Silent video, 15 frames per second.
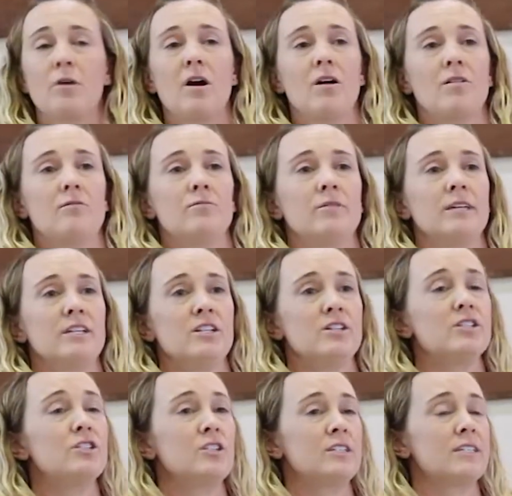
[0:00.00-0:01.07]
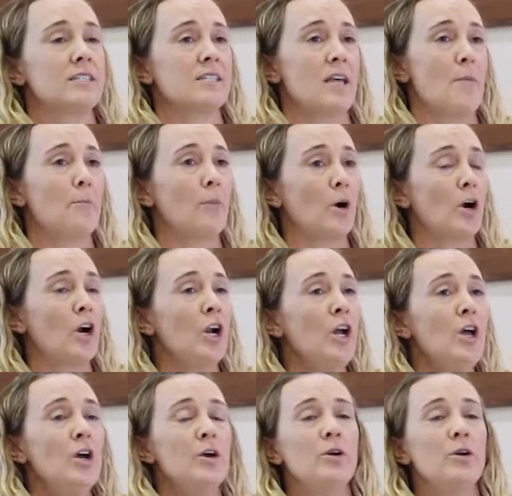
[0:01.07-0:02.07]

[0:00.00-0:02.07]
Row in December